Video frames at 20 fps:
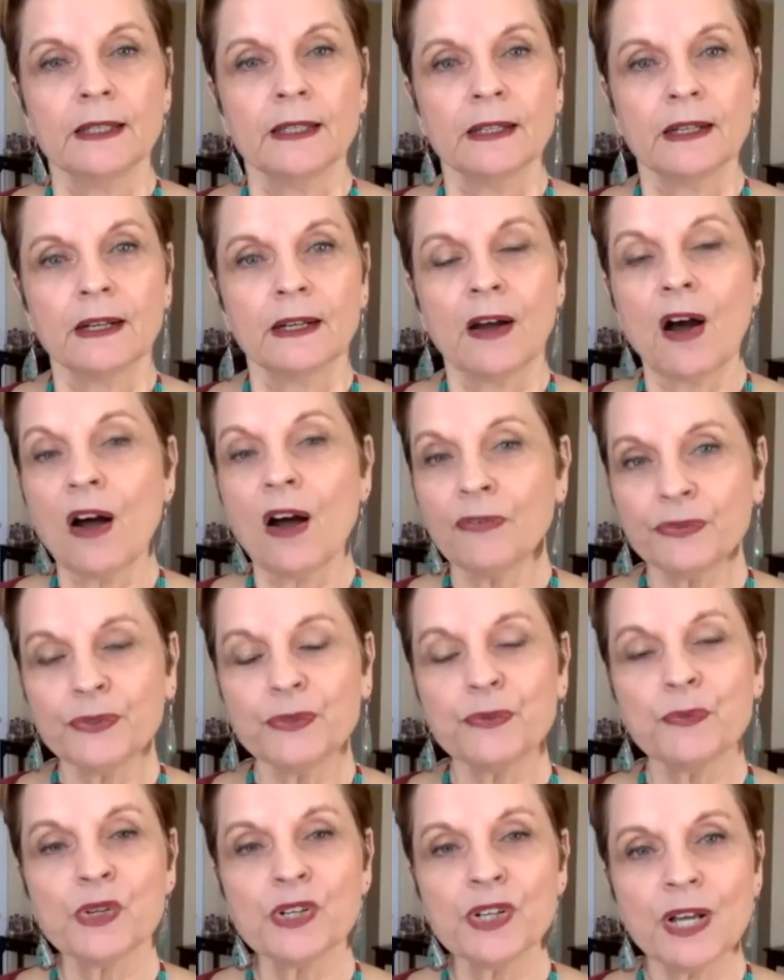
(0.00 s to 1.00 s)

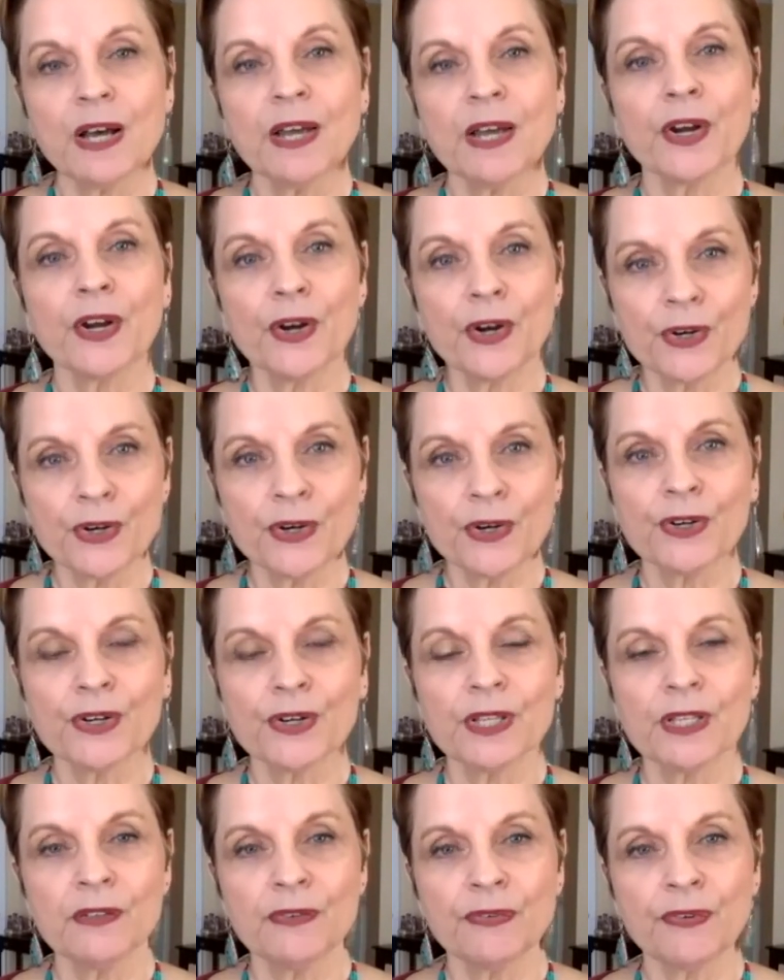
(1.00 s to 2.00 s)
often we're not heard
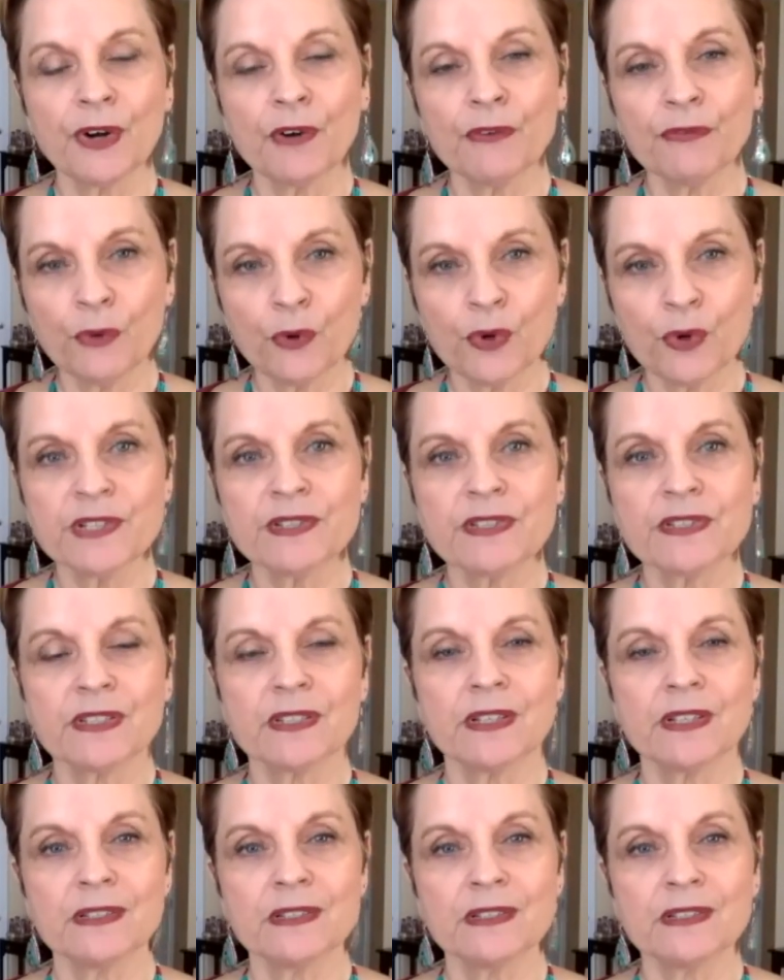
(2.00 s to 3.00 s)
if our voice
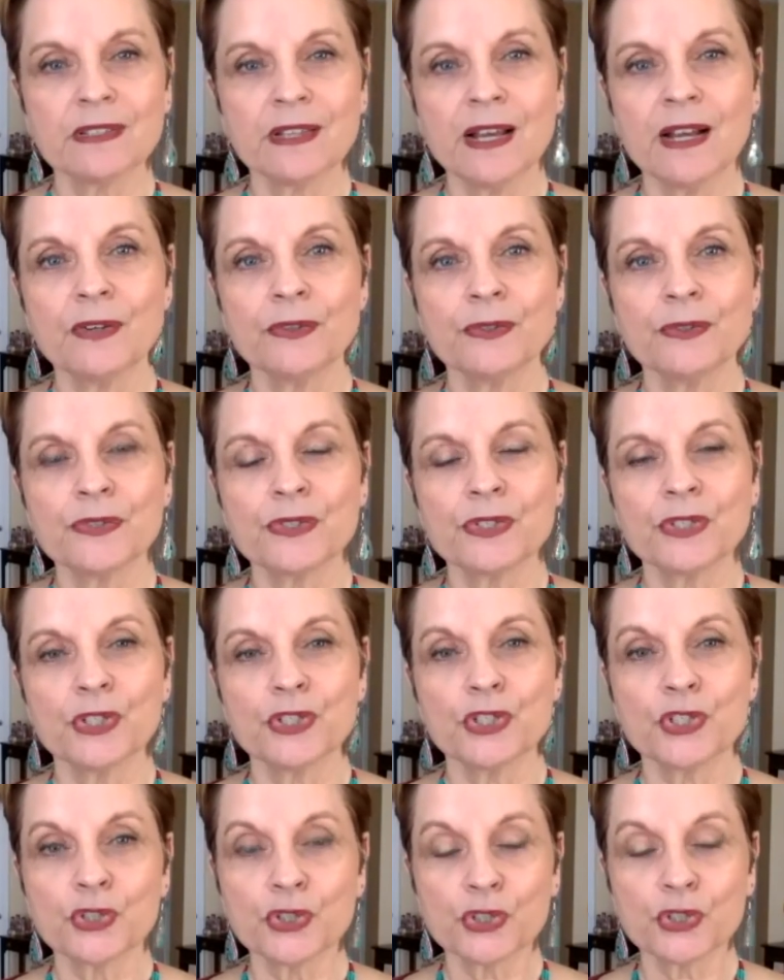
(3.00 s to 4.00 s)
sounds
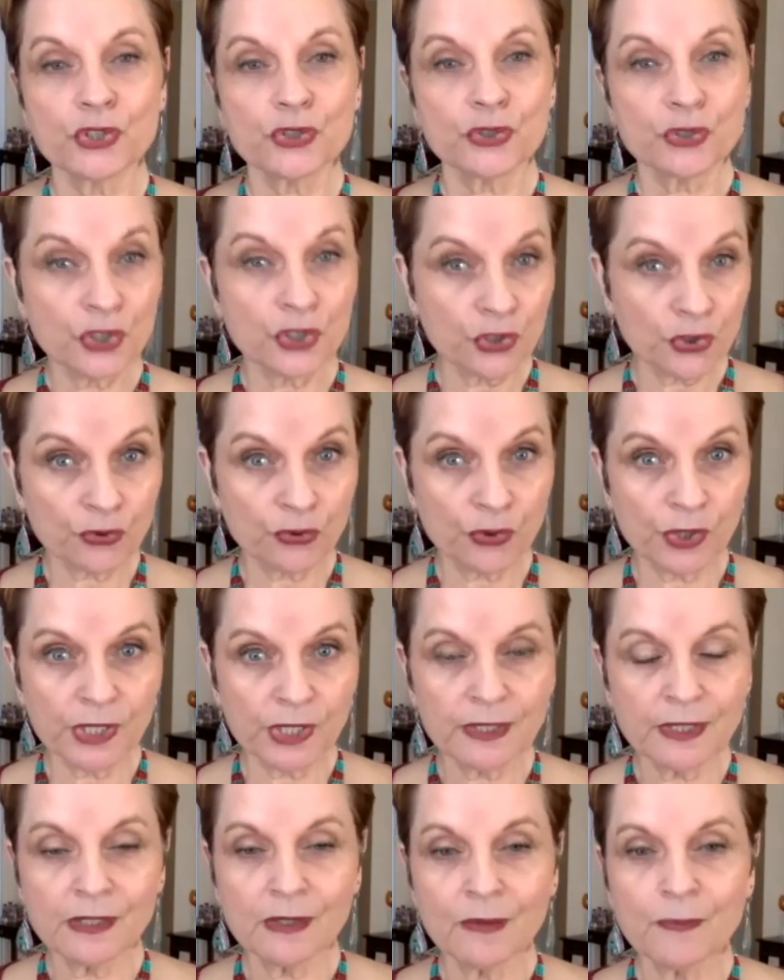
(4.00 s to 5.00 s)

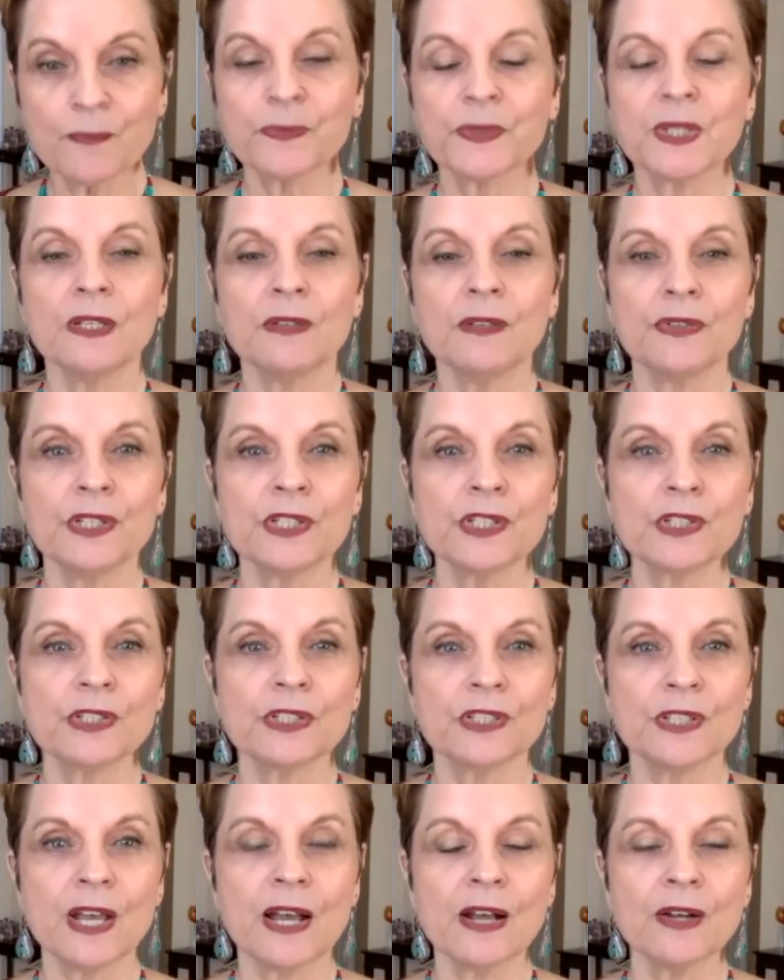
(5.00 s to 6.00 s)
shrill, if it
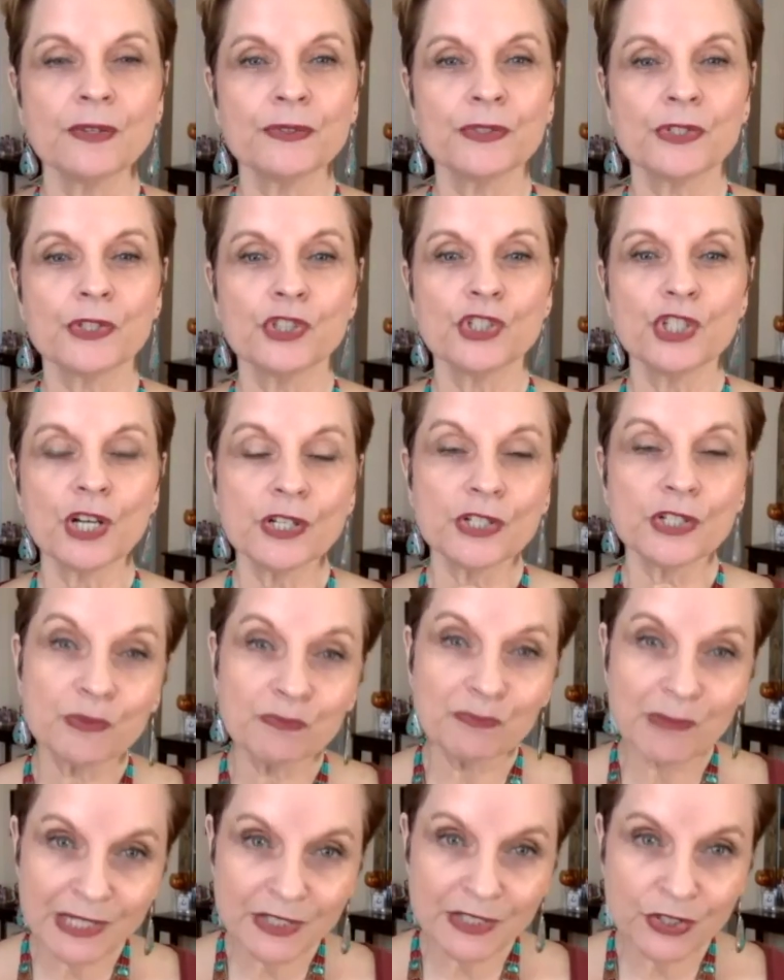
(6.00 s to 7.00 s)
sounds
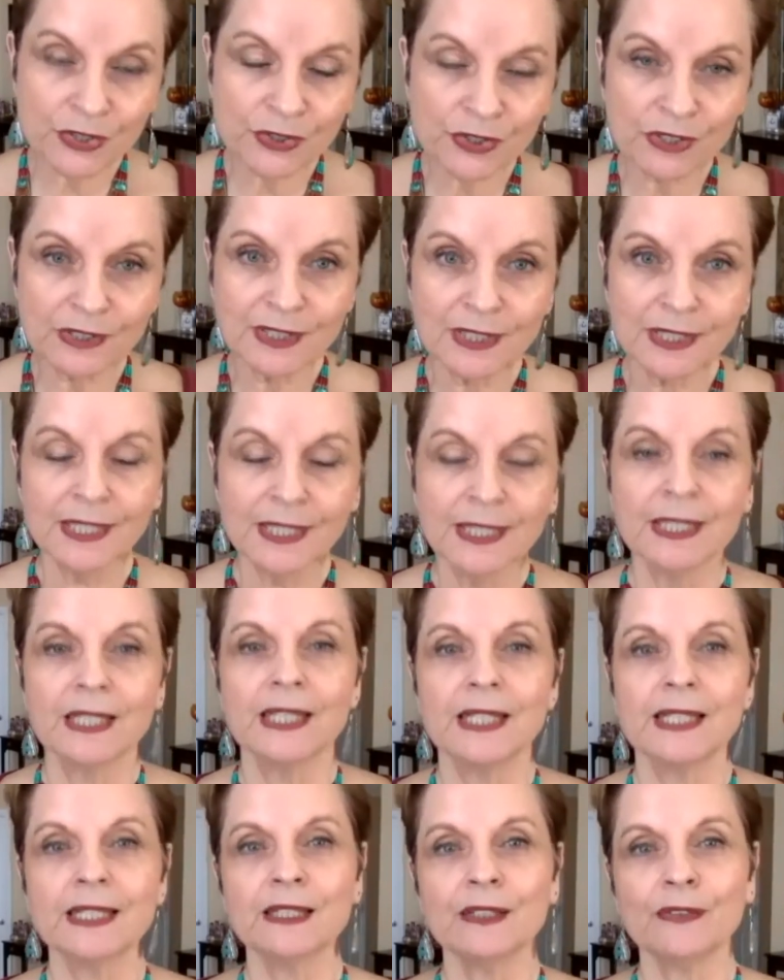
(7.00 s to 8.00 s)
judgmental,
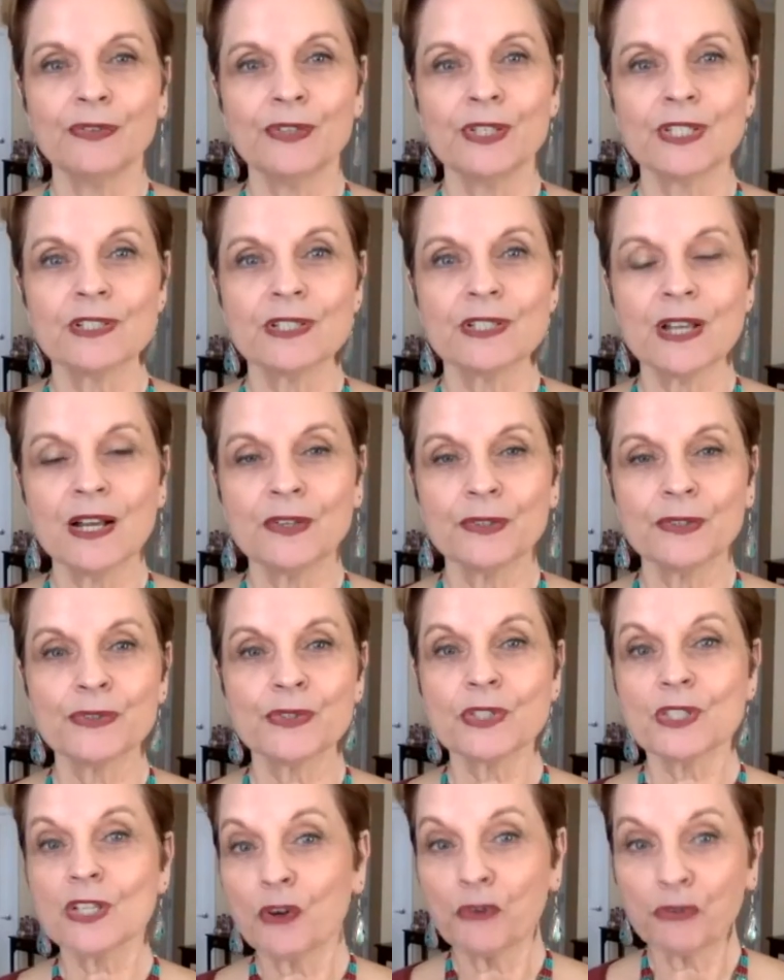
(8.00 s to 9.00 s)
if it sounds
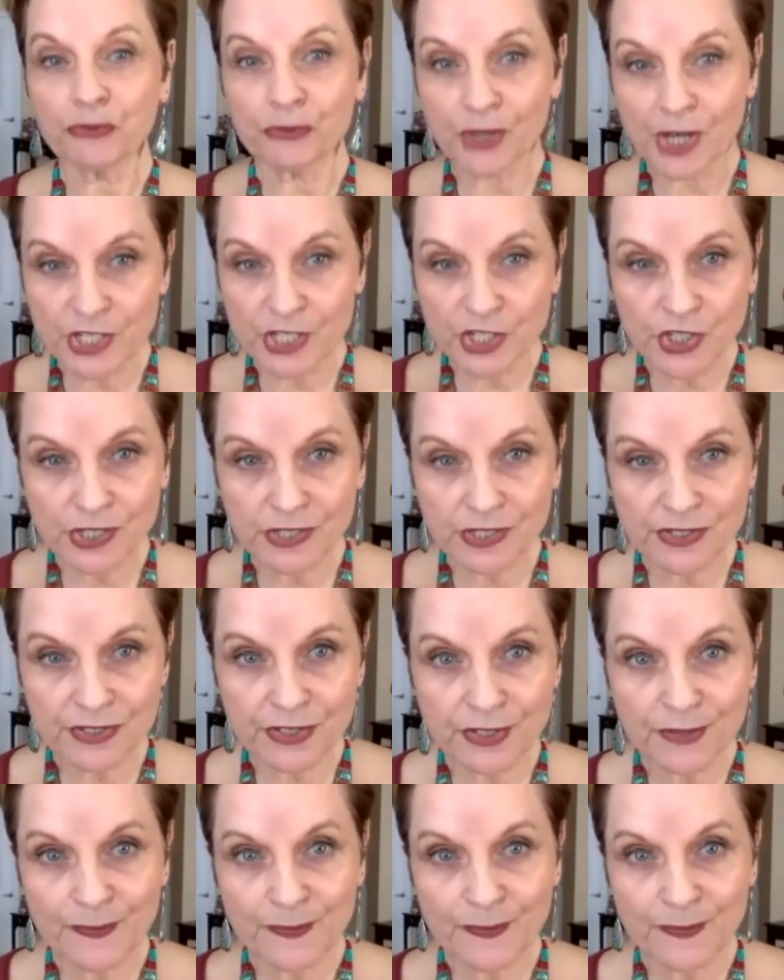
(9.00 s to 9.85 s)
self-righteous.